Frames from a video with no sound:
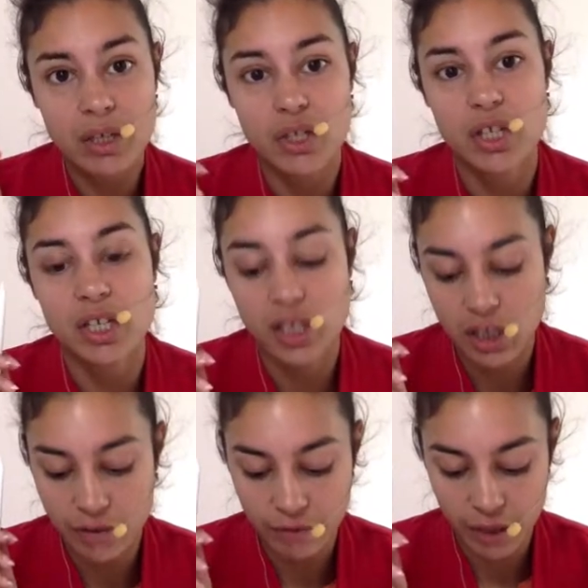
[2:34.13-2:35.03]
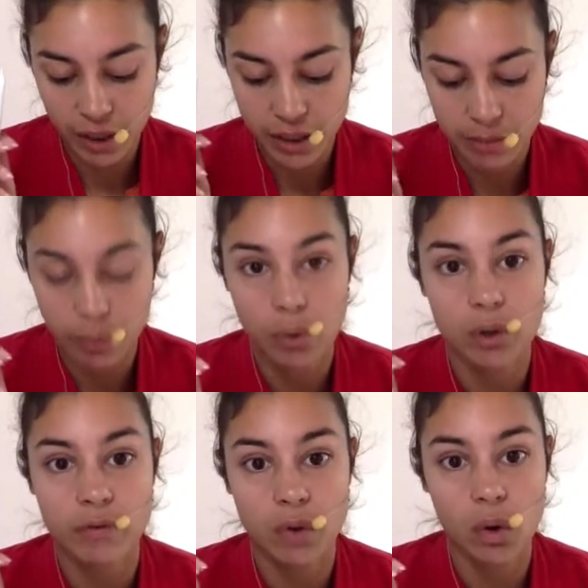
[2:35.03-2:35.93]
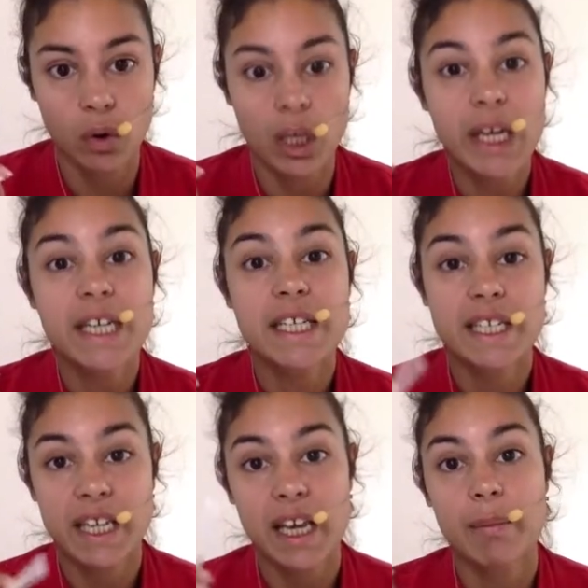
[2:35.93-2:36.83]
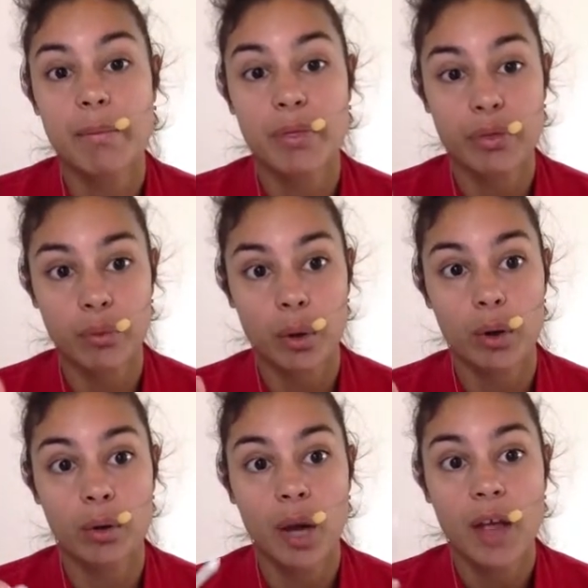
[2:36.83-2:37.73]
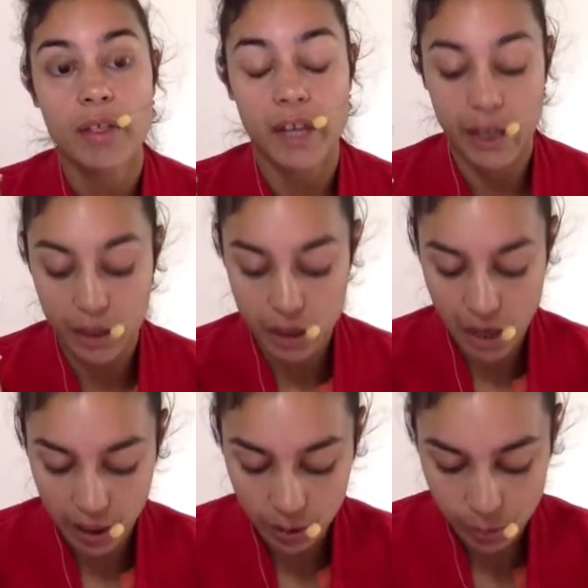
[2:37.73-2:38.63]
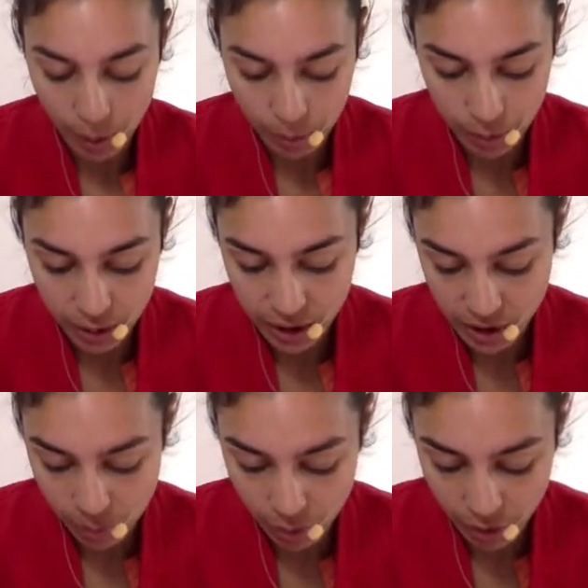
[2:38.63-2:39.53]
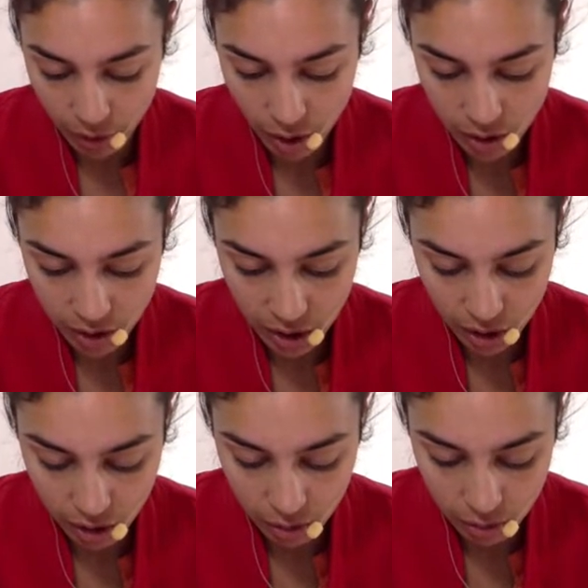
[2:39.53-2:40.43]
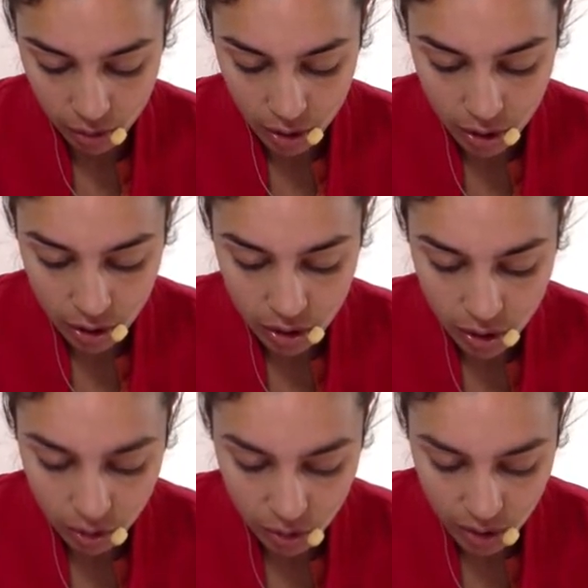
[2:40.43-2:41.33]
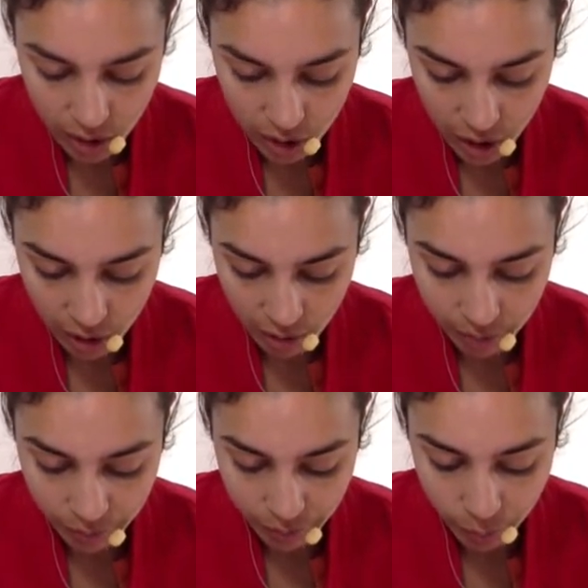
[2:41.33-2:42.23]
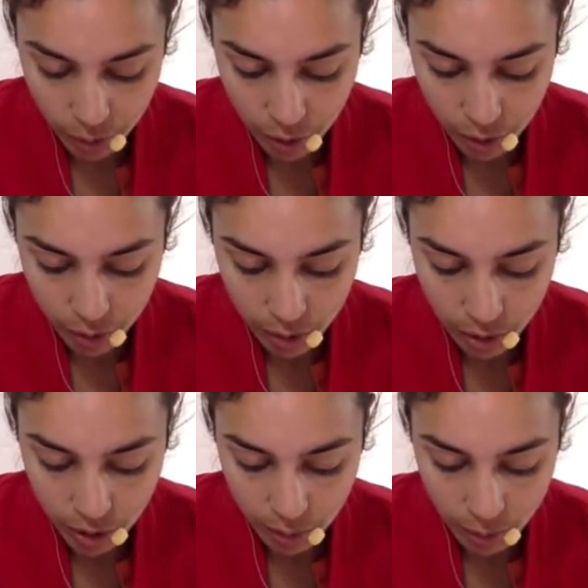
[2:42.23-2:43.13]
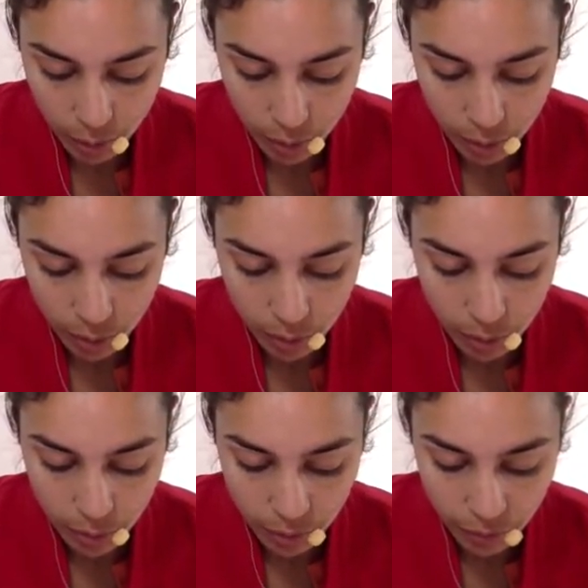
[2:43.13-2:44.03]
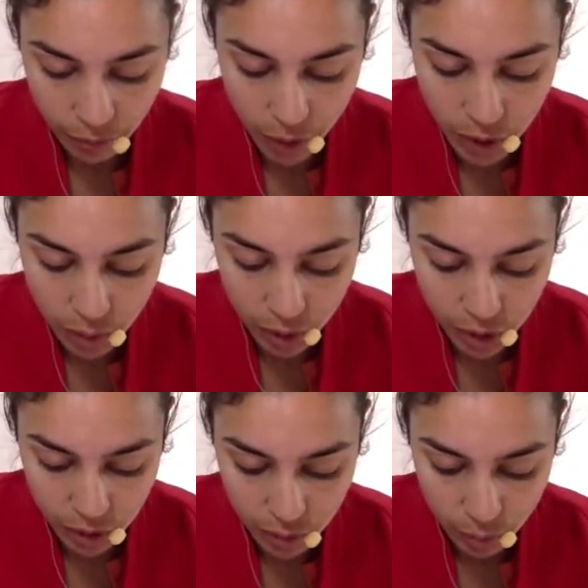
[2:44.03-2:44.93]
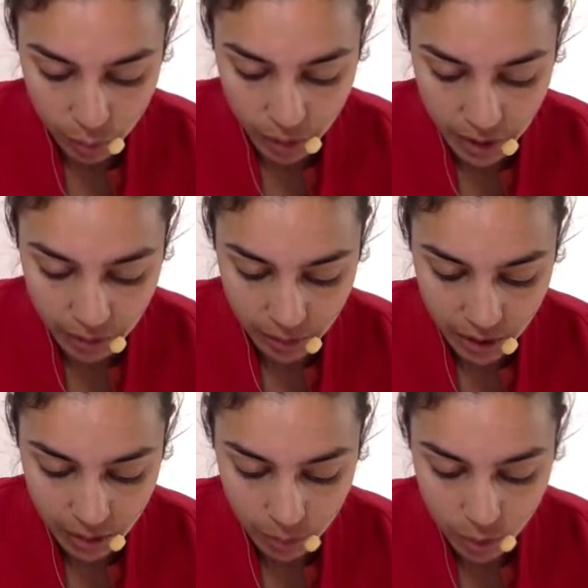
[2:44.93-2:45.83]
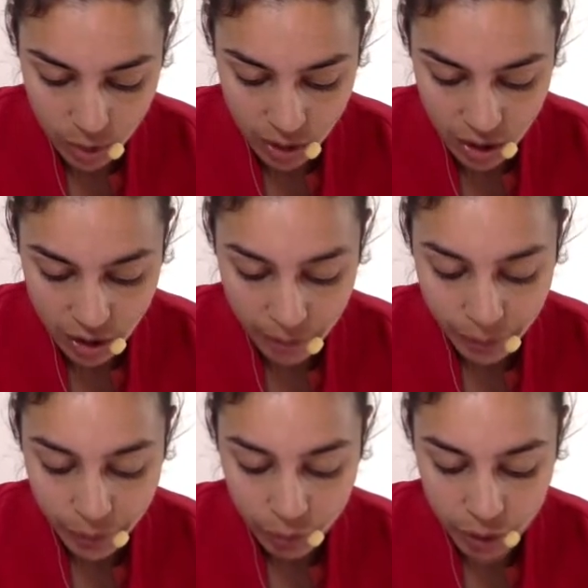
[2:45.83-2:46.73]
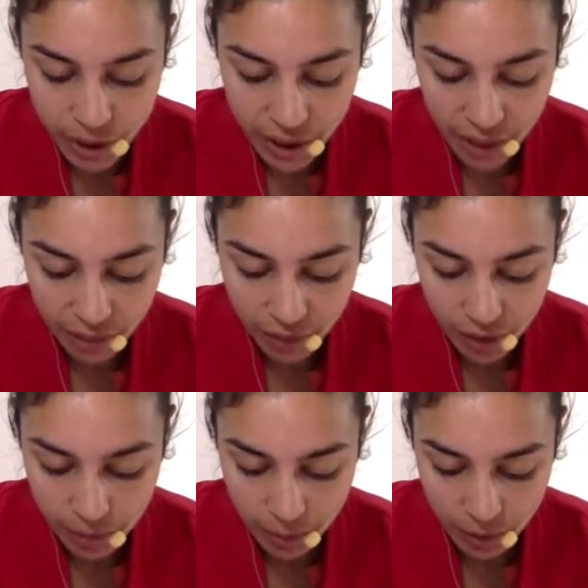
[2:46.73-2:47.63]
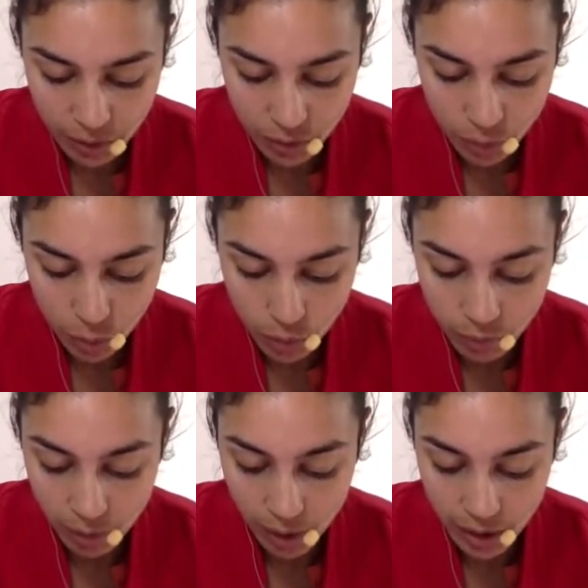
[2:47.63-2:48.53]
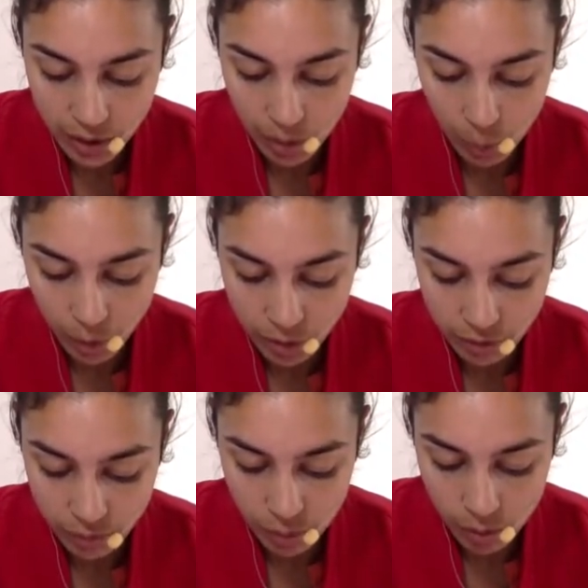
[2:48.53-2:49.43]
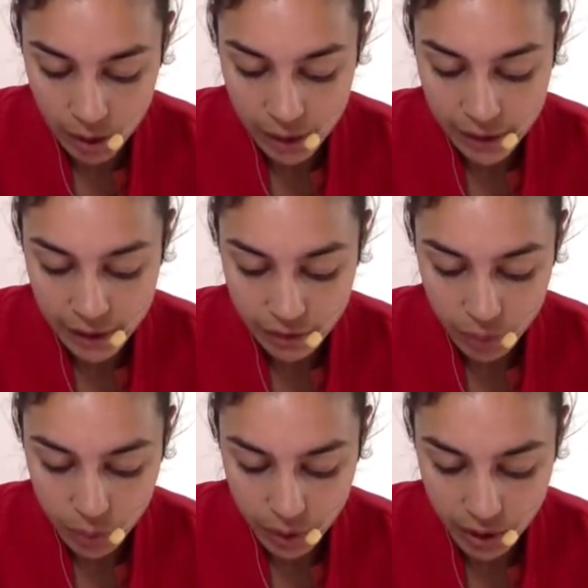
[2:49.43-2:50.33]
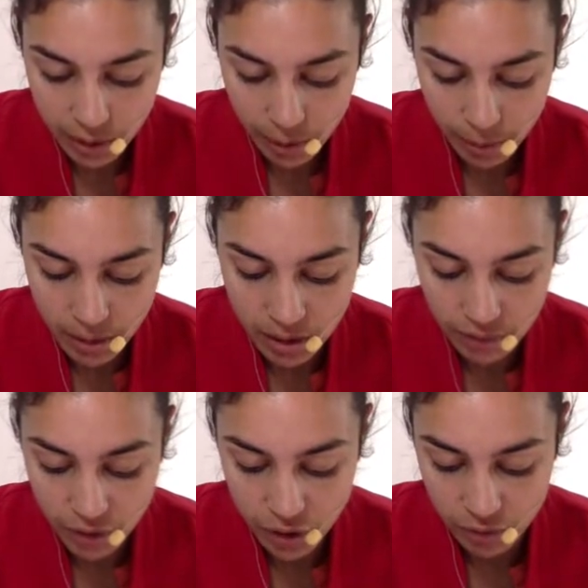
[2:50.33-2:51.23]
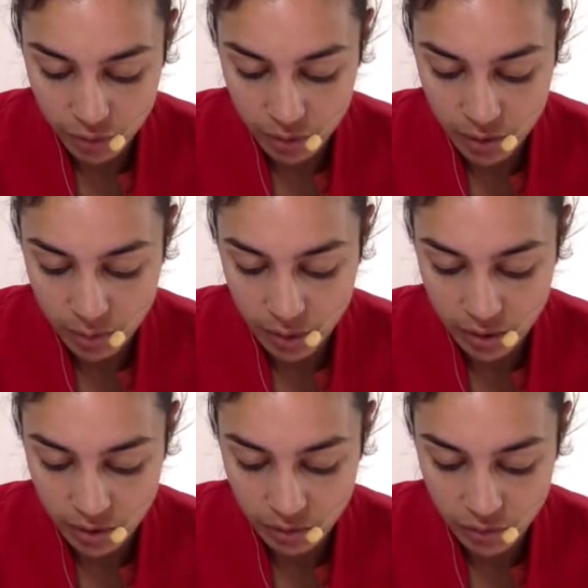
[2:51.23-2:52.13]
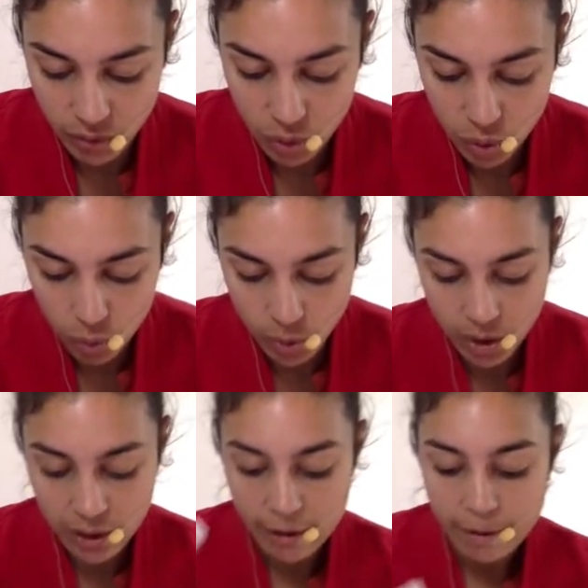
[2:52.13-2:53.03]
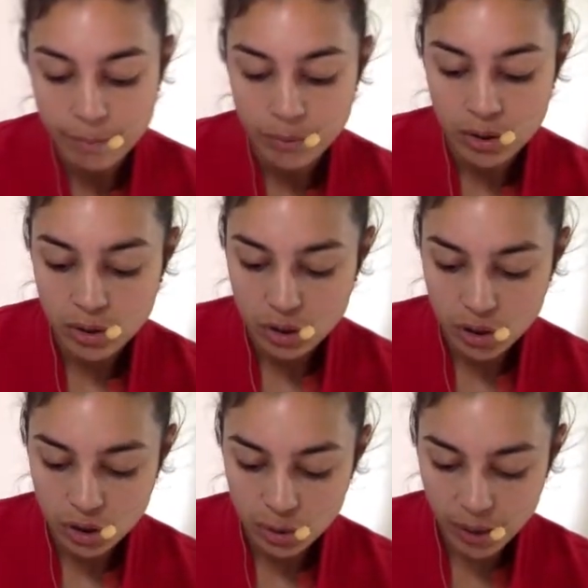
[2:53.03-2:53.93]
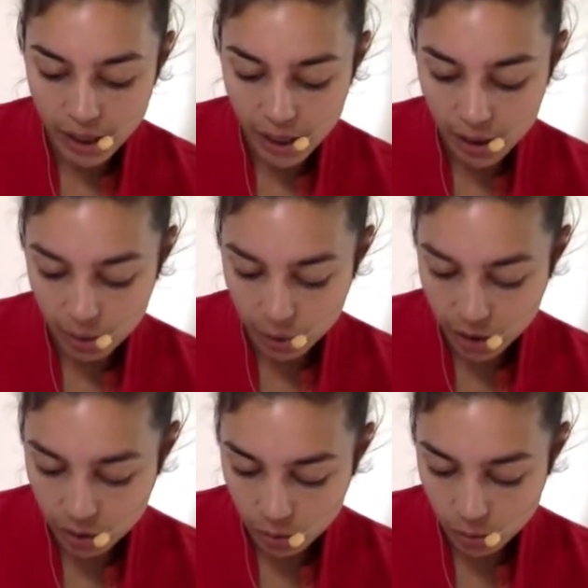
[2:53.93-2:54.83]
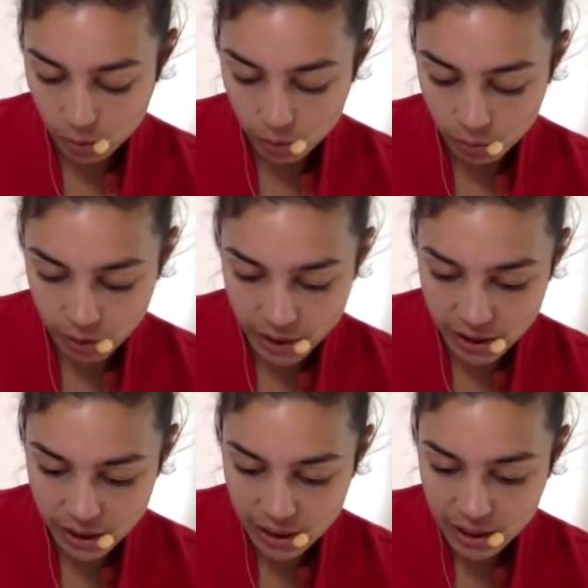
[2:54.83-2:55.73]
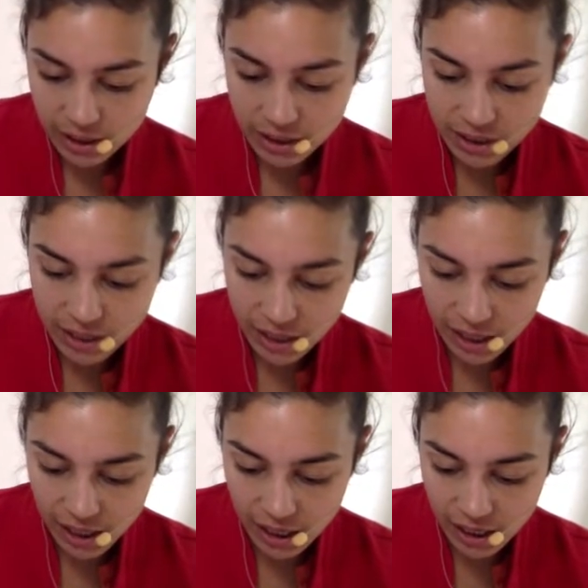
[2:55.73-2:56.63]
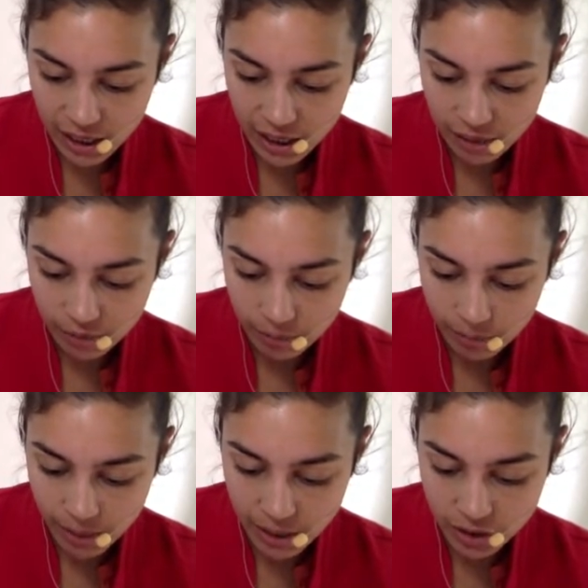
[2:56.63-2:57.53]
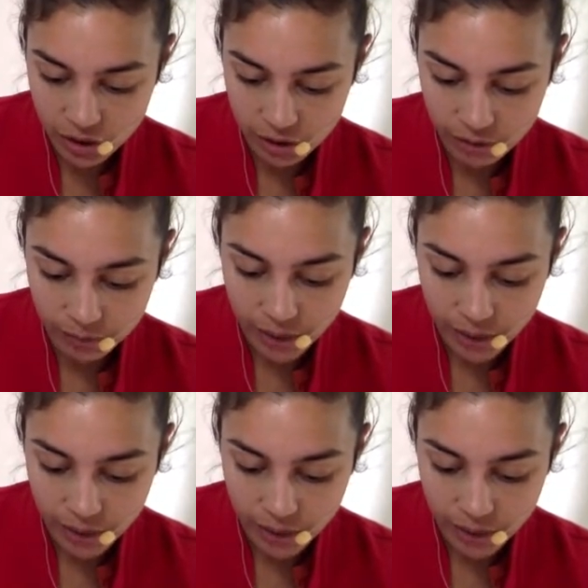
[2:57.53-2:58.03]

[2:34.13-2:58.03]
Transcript: So this is the first port of call. Skim through the English language paper and see what they're asking you. So section A, we know that the first question will be something simple. So it says, read again the first part of the source from lines 1 to 4. List 4 things about Mr. Fisher from this part of the source. So here we can already see key information.